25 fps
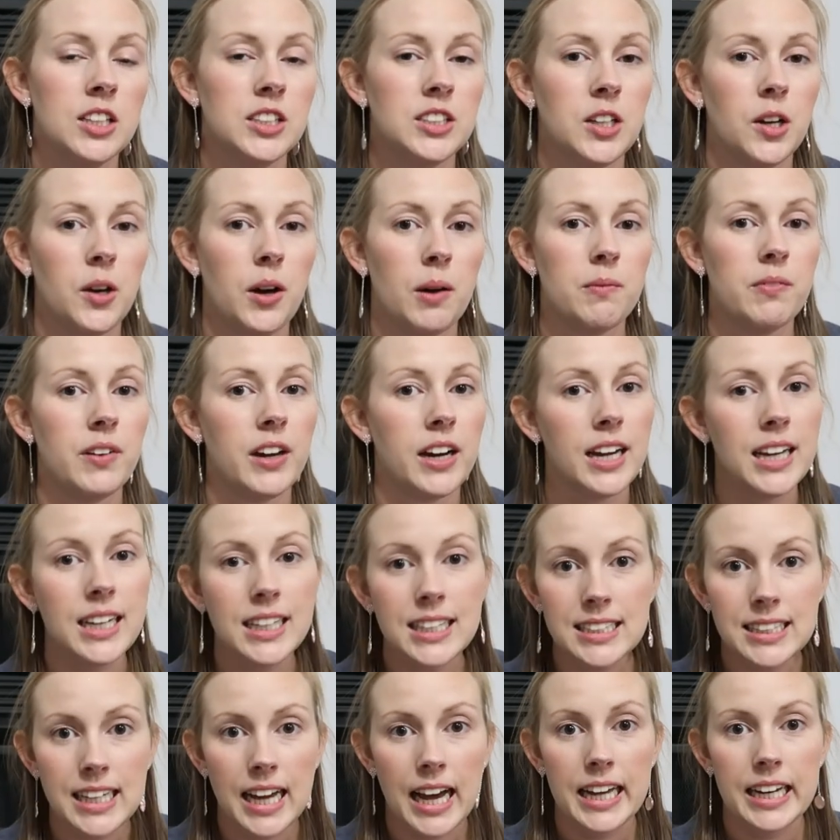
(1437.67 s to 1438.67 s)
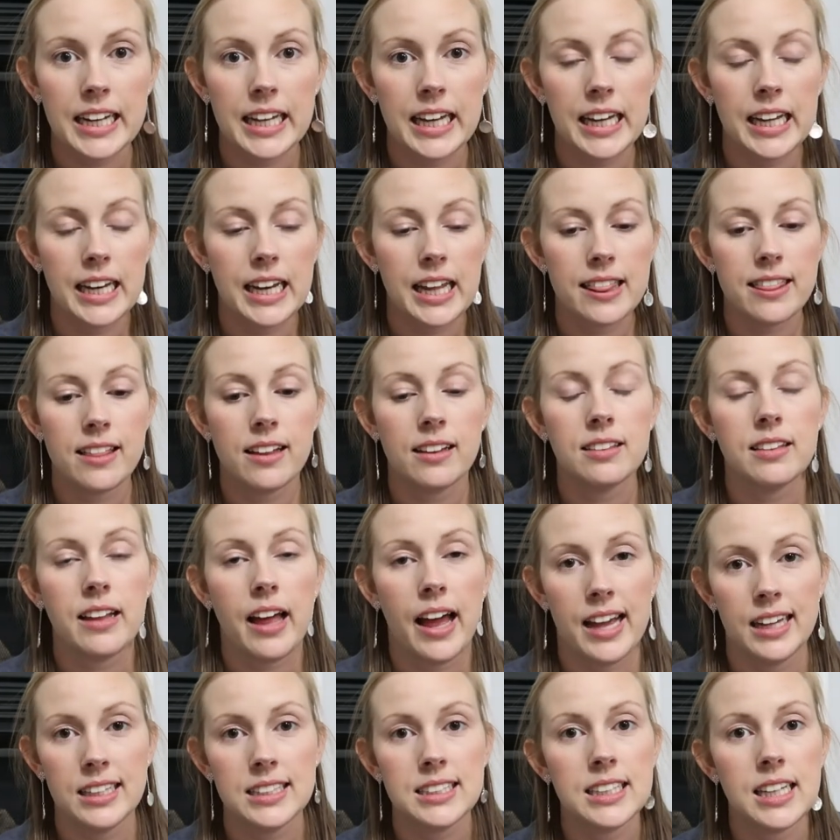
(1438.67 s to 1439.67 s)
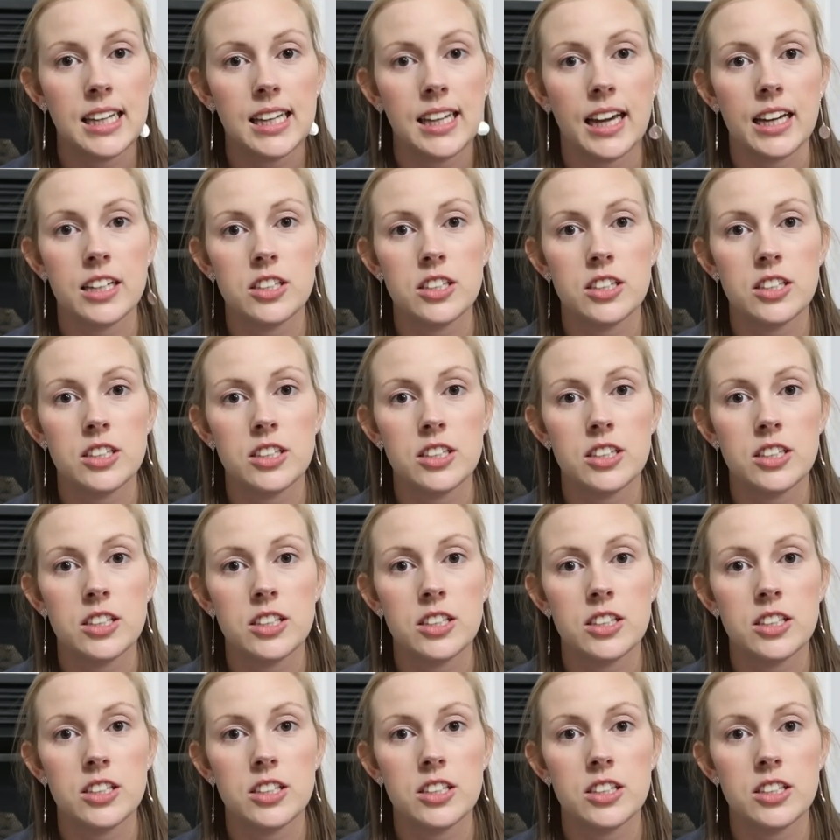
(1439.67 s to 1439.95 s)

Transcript: So I'm very excited. The last thing